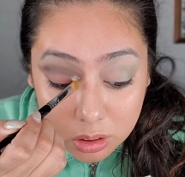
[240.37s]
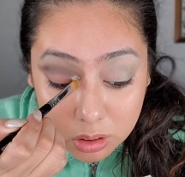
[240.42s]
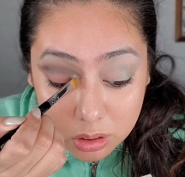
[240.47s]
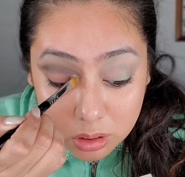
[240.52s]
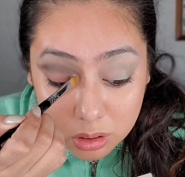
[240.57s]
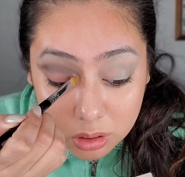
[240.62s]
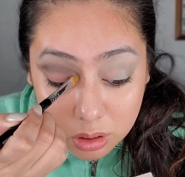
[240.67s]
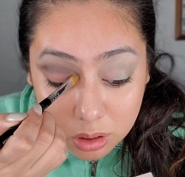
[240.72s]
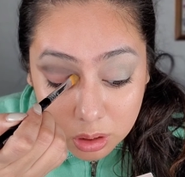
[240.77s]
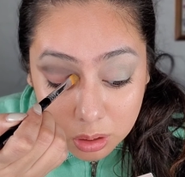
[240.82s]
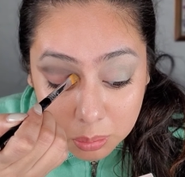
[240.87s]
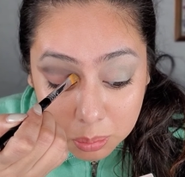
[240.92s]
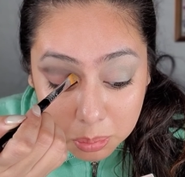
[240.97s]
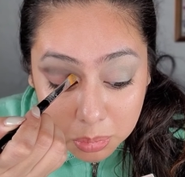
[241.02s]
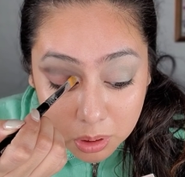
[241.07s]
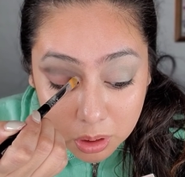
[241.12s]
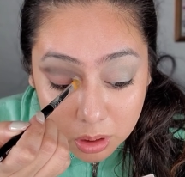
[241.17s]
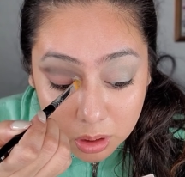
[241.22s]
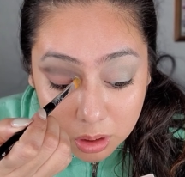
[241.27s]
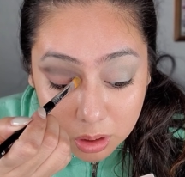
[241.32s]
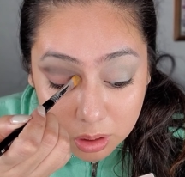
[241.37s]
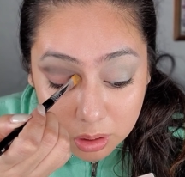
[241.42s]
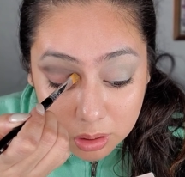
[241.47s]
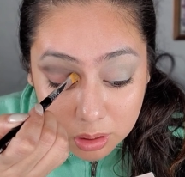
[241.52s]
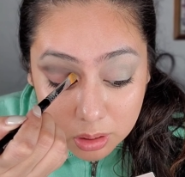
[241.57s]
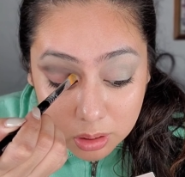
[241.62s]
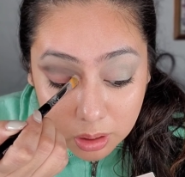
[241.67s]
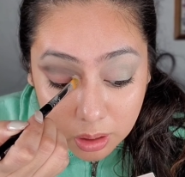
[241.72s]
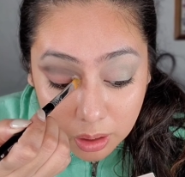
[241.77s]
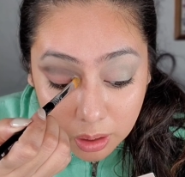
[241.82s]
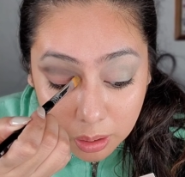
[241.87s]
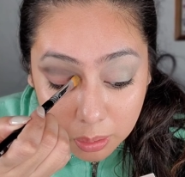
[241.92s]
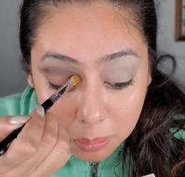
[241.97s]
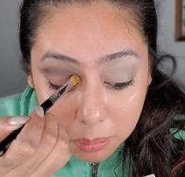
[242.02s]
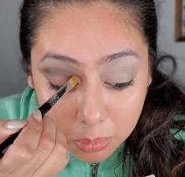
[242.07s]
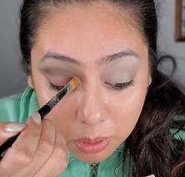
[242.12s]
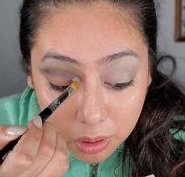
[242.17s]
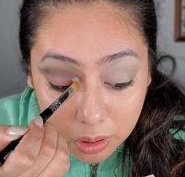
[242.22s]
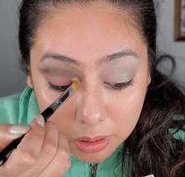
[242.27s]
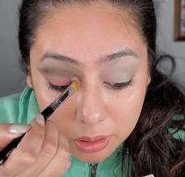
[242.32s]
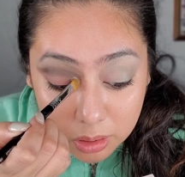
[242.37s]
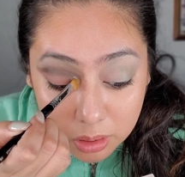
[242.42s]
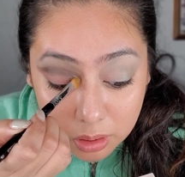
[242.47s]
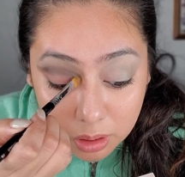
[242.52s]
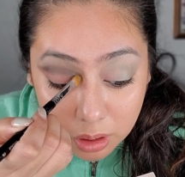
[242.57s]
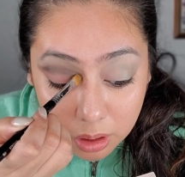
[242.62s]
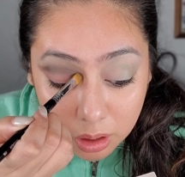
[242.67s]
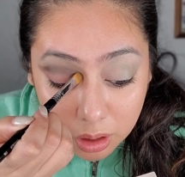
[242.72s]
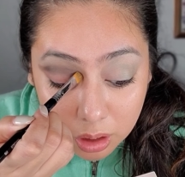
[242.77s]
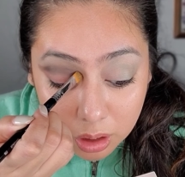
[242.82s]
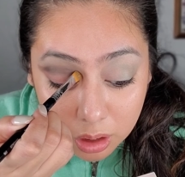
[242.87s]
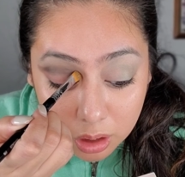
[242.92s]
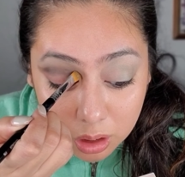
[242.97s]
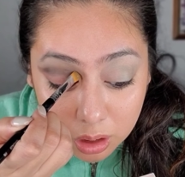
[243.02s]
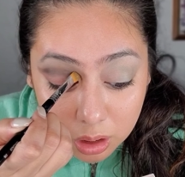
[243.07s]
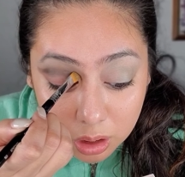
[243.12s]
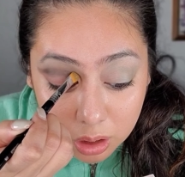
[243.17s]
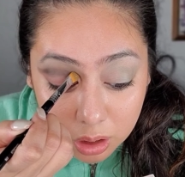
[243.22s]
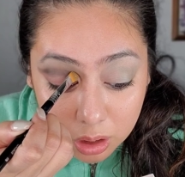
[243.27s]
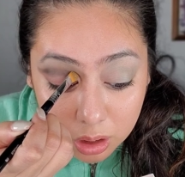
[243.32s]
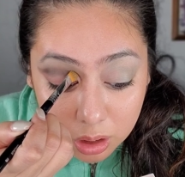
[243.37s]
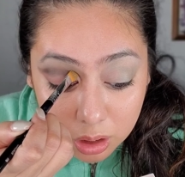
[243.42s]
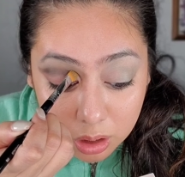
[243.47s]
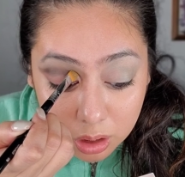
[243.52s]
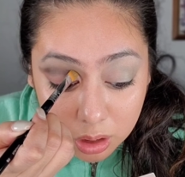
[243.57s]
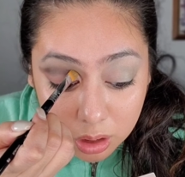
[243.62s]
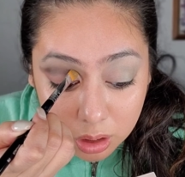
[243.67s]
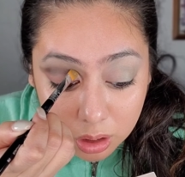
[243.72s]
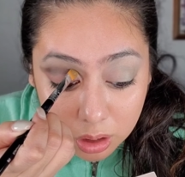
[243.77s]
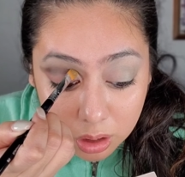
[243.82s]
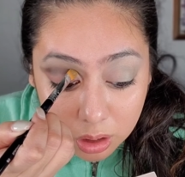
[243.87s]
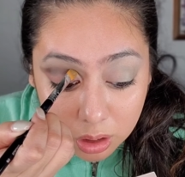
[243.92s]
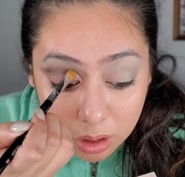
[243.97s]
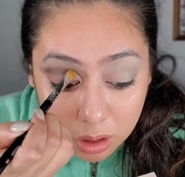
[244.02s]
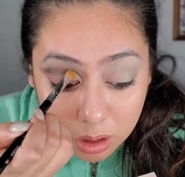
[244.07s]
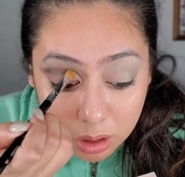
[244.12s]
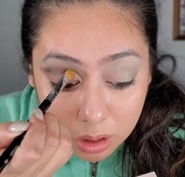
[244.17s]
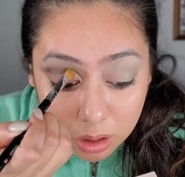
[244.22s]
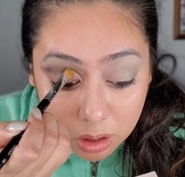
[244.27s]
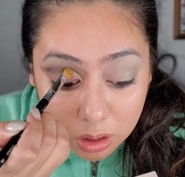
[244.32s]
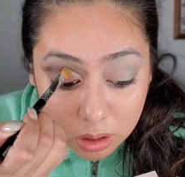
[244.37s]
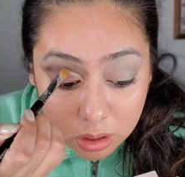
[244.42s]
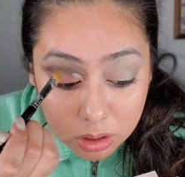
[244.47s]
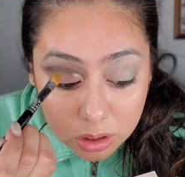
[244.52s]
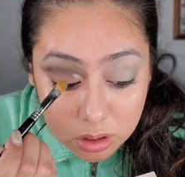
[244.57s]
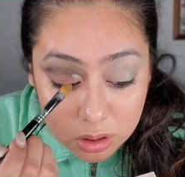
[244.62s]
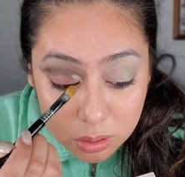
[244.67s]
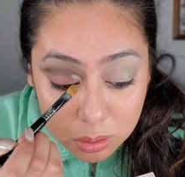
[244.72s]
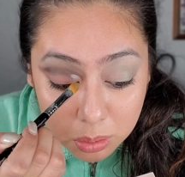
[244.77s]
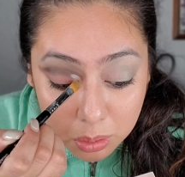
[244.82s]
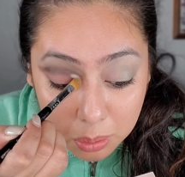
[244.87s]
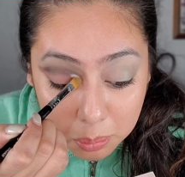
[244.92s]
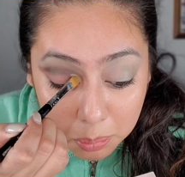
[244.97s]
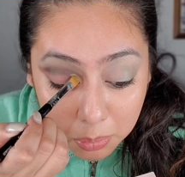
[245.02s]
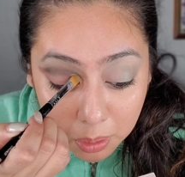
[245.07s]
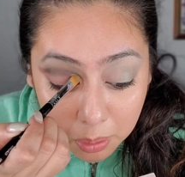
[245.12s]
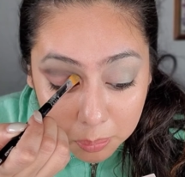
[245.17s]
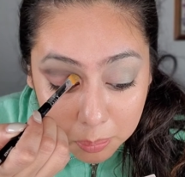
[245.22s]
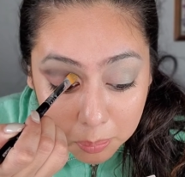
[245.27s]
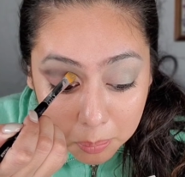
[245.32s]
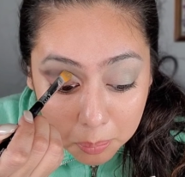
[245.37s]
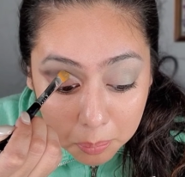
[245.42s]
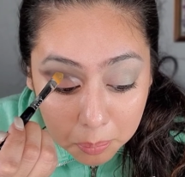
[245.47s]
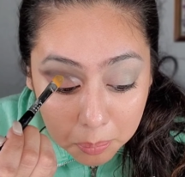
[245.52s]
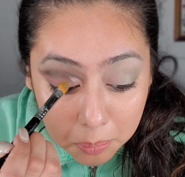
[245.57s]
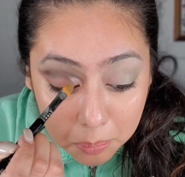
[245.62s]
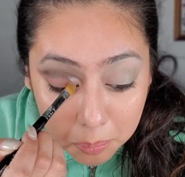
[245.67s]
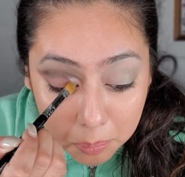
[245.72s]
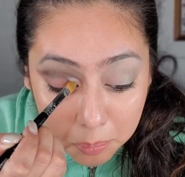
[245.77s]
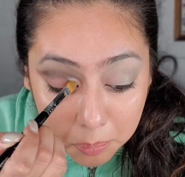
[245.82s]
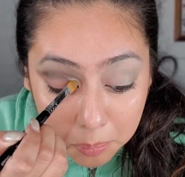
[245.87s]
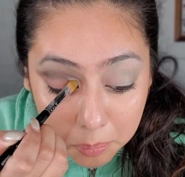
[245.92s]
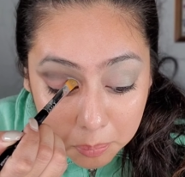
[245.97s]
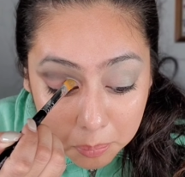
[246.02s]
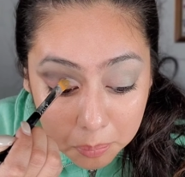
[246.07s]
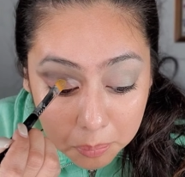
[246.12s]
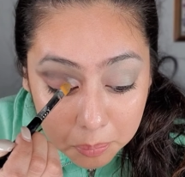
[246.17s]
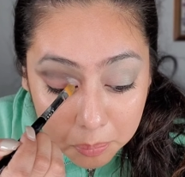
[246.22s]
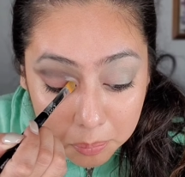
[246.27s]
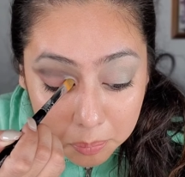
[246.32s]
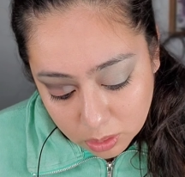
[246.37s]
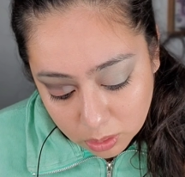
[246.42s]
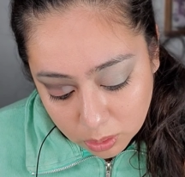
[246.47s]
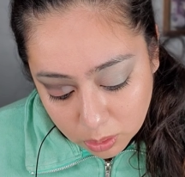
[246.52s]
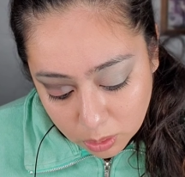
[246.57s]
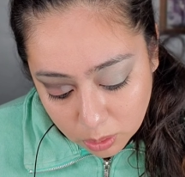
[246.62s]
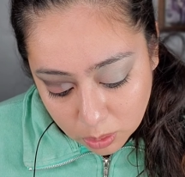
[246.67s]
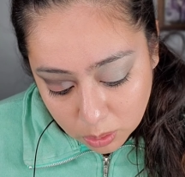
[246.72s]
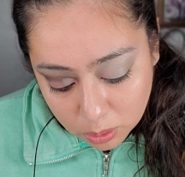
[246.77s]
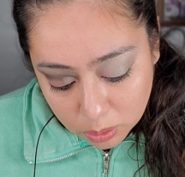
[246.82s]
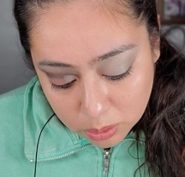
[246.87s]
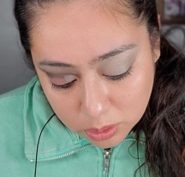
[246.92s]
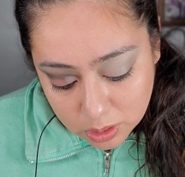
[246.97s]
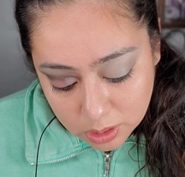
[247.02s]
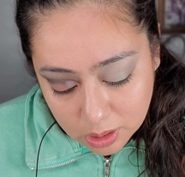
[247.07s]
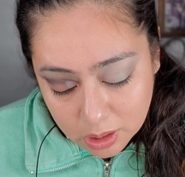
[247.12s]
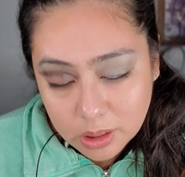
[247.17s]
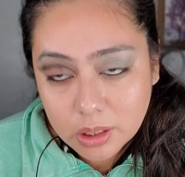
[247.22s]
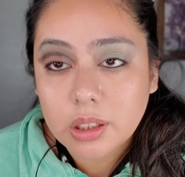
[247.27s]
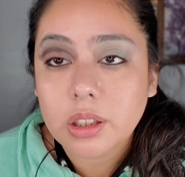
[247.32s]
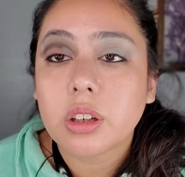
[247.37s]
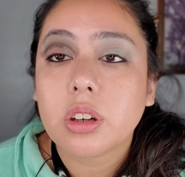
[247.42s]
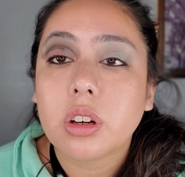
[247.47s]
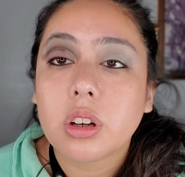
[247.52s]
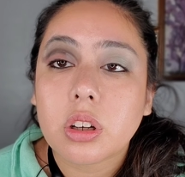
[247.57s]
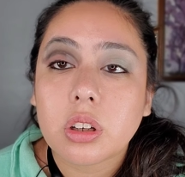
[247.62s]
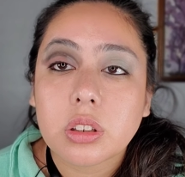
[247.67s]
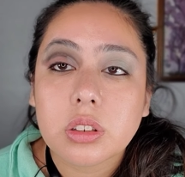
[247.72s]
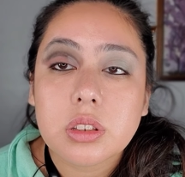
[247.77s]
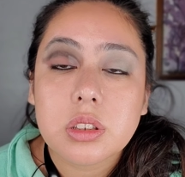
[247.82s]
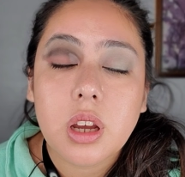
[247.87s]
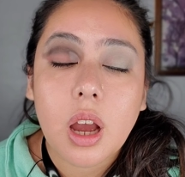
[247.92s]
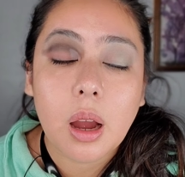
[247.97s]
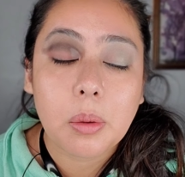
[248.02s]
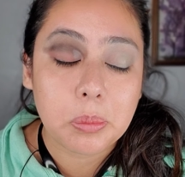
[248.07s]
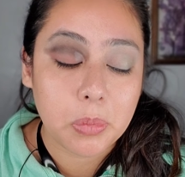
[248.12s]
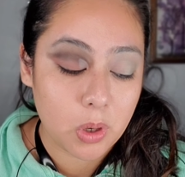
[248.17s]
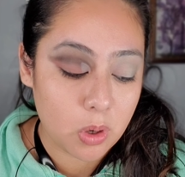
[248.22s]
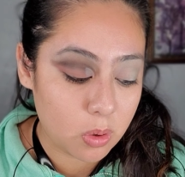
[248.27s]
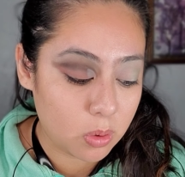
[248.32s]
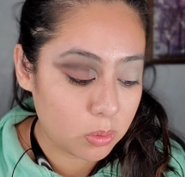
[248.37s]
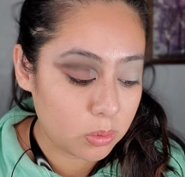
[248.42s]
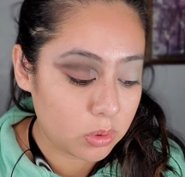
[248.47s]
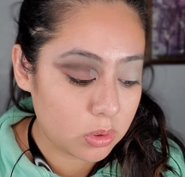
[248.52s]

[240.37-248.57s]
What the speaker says: I'm just gonna put a dab right there and just sweep up. Gold glitter top coat.